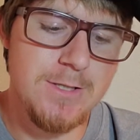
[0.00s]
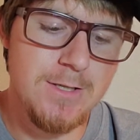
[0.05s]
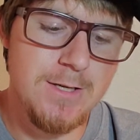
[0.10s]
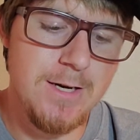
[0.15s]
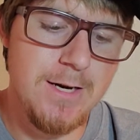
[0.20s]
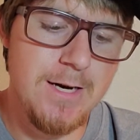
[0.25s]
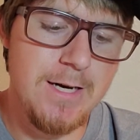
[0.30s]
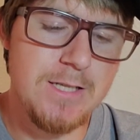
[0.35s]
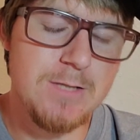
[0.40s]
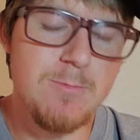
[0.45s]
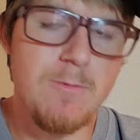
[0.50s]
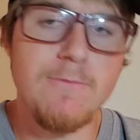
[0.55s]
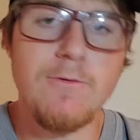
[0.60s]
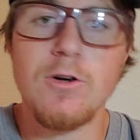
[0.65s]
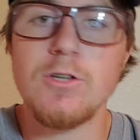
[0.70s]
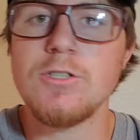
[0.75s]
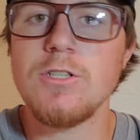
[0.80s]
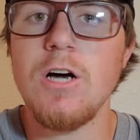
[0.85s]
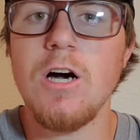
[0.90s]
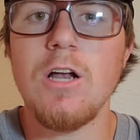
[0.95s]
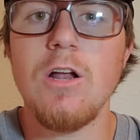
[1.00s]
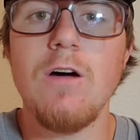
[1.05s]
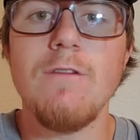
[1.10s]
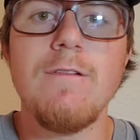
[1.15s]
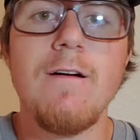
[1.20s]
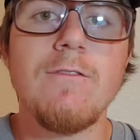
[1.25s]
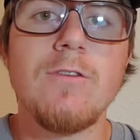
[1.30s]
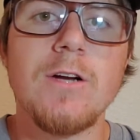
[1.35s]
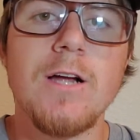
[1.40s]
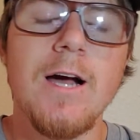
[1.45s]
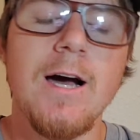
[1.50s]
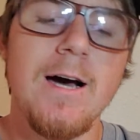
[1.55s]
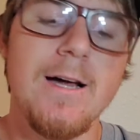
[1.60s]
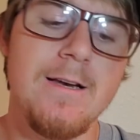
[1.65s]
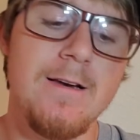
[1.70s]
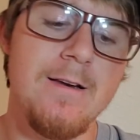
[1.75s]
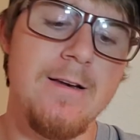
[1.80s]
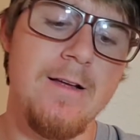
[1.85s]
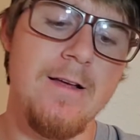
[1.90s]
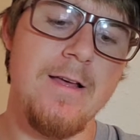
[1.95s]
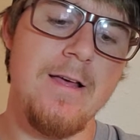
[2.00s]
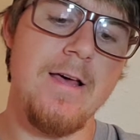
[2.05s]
It's my first auto I've ever gotten,